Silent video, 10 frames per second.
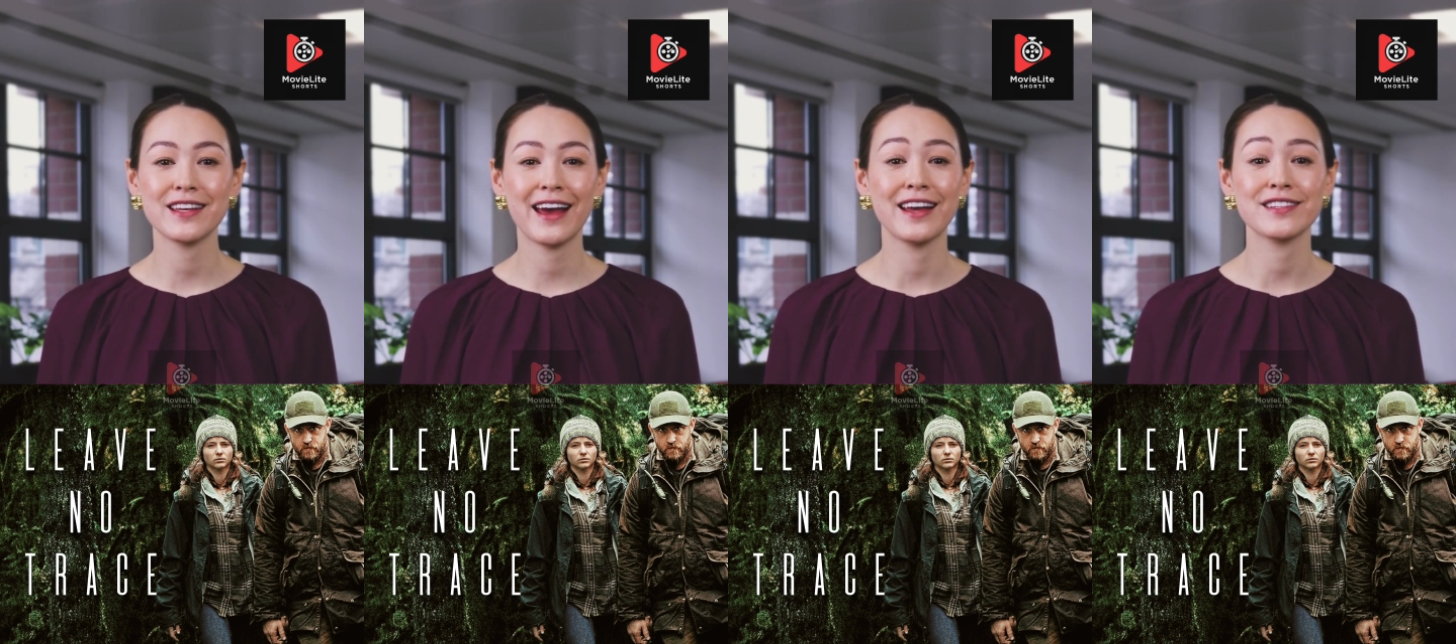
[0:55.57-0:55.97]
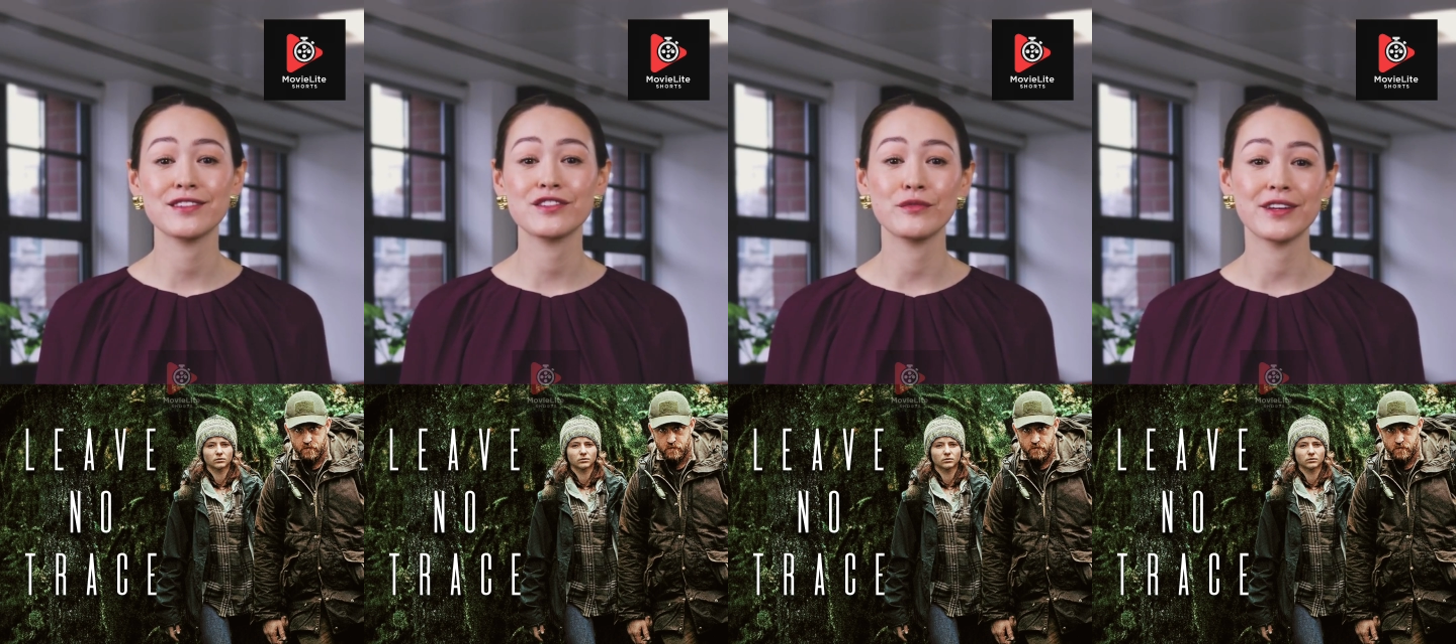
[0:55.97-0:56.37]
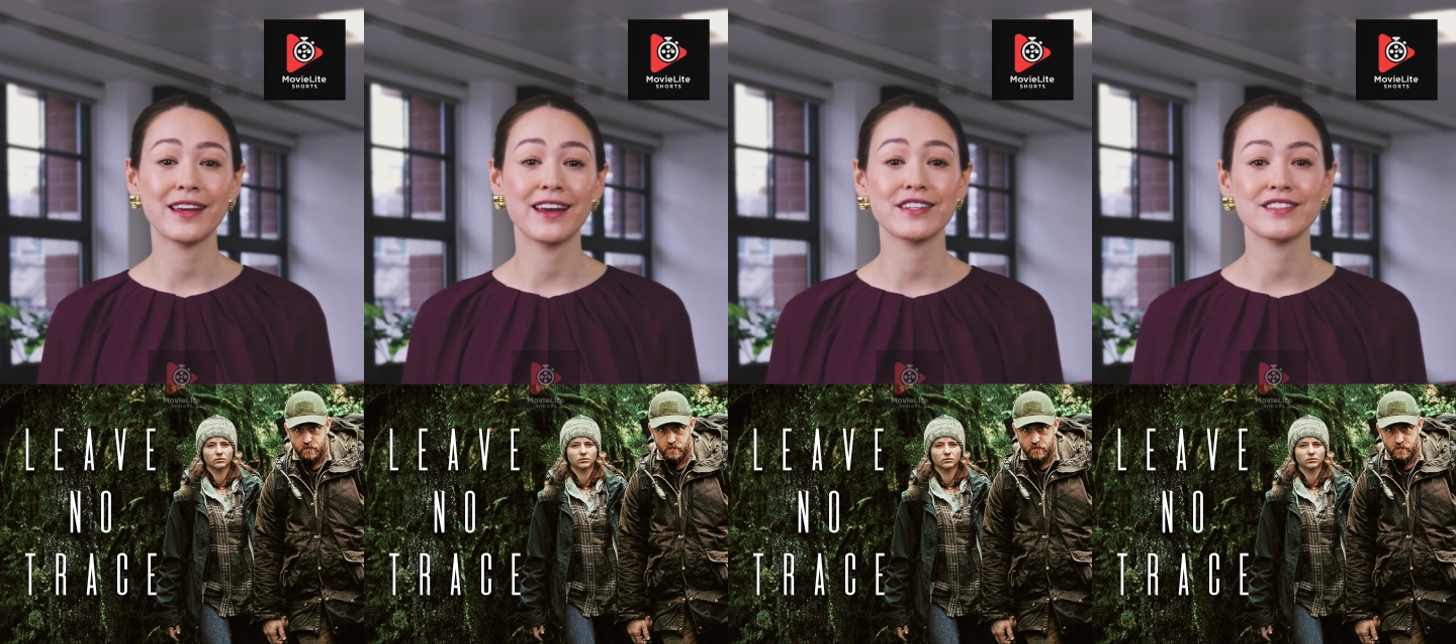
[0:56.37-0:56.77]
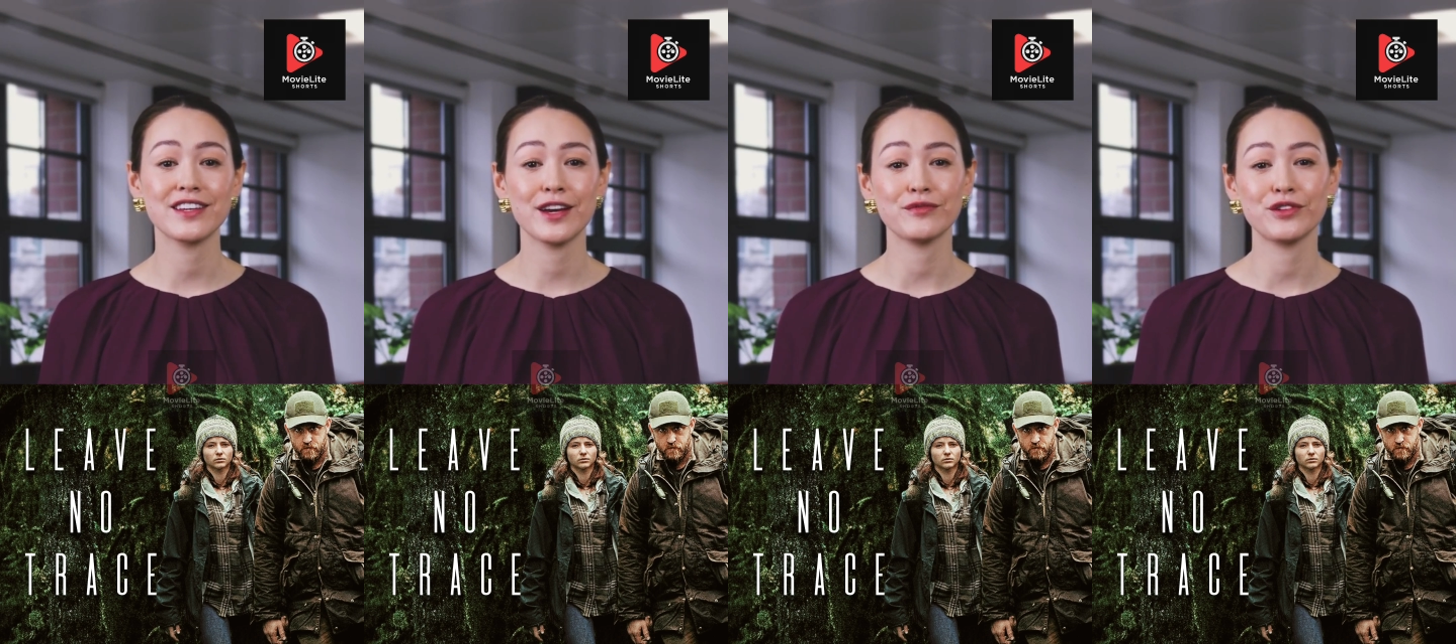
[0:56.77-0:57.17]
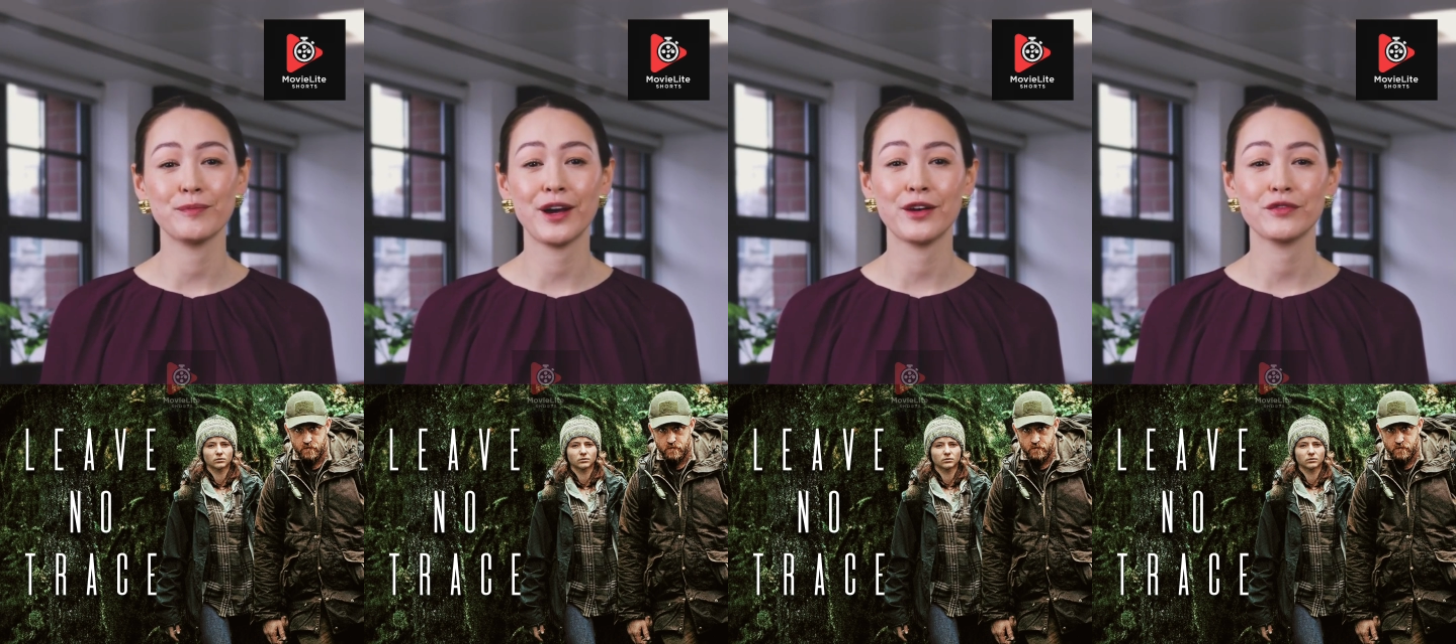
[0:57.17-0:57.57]
ends when they're discovered
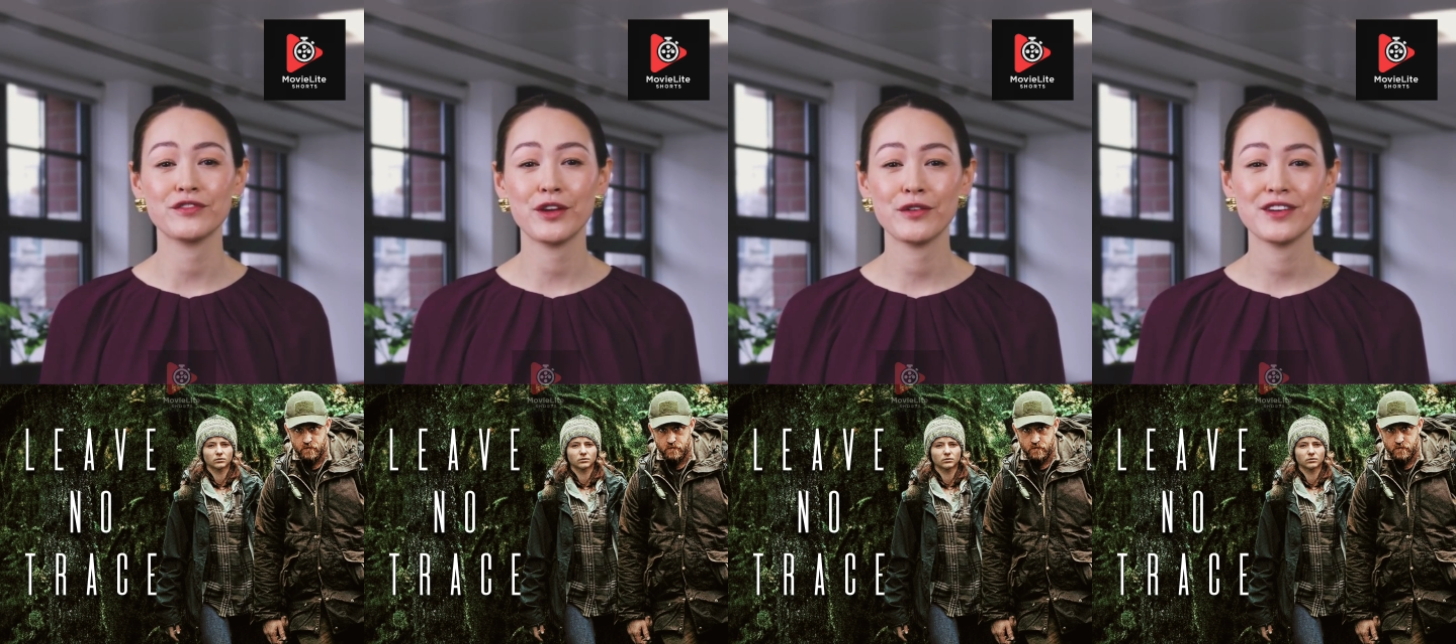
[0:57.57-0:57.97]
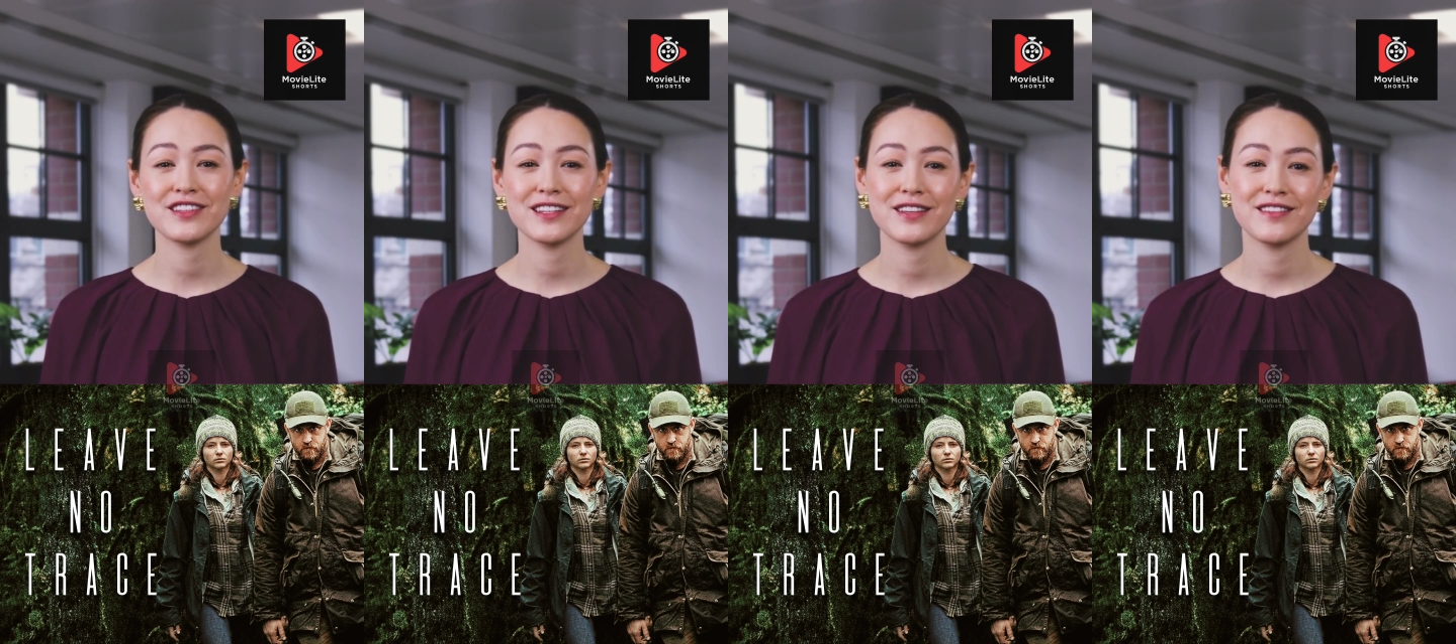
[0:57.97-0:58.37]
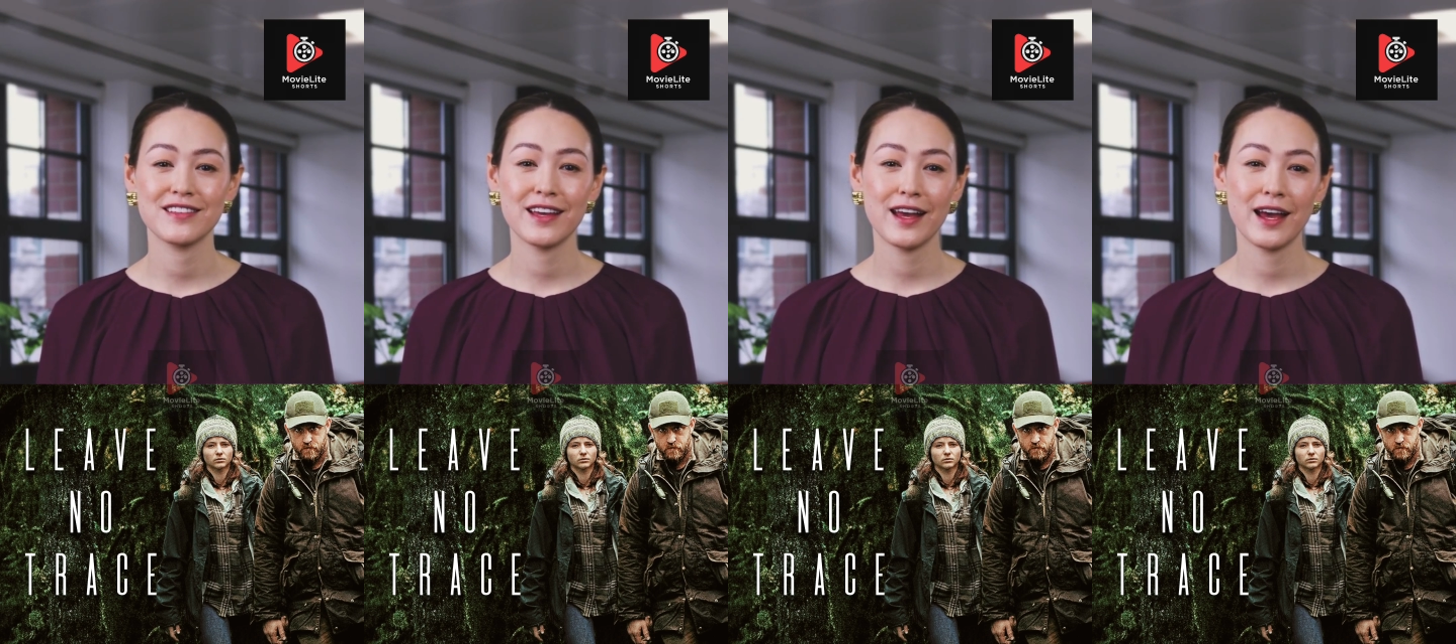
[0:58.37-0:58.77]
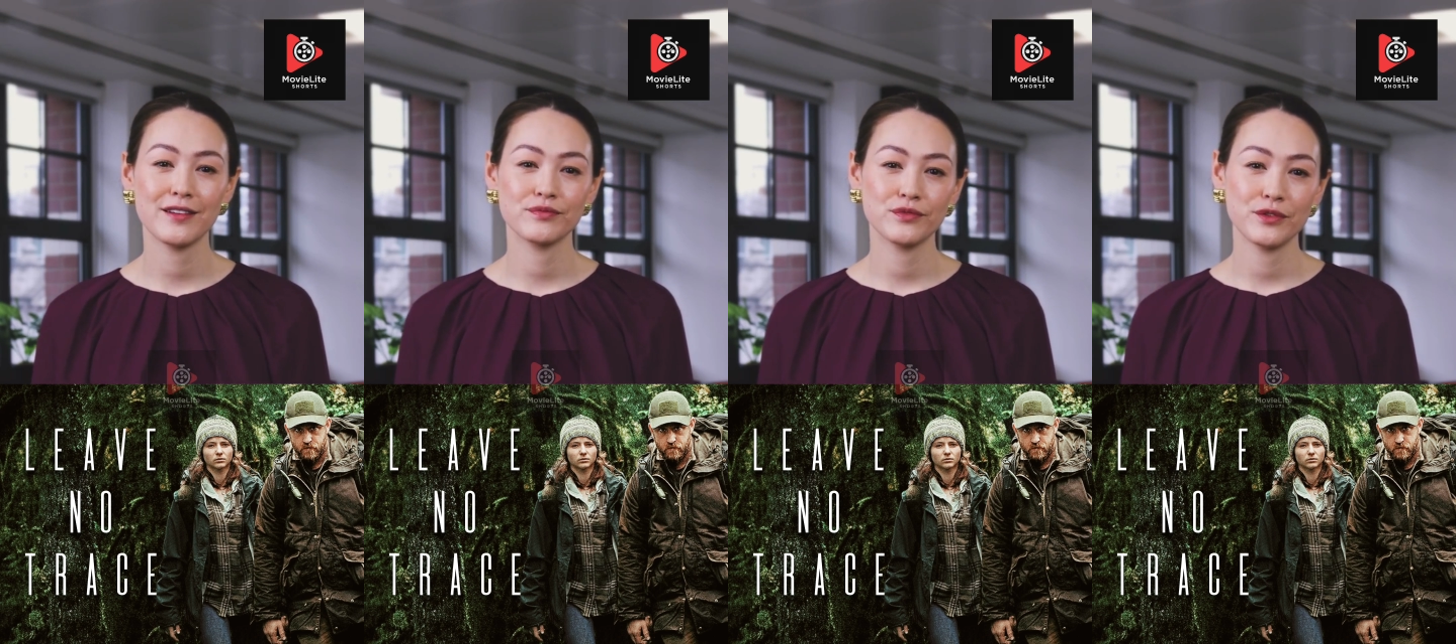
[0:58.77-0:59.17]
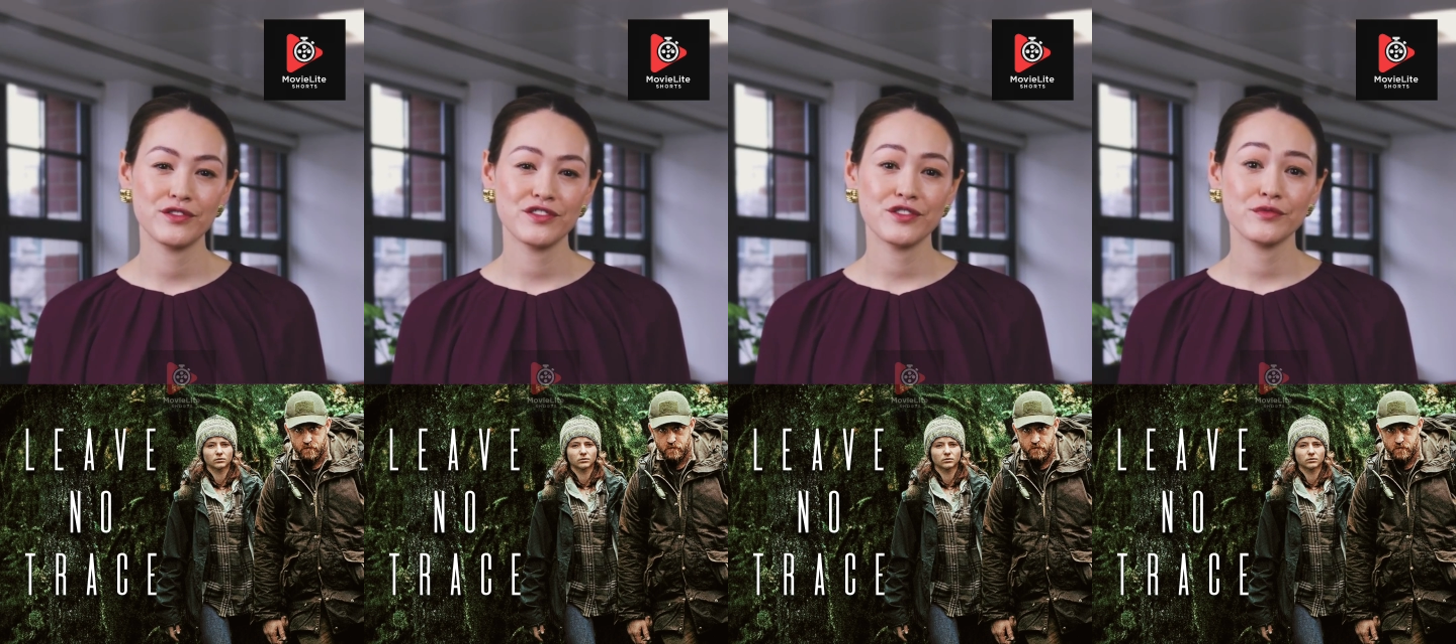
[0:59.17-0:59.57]
by authorities and forced to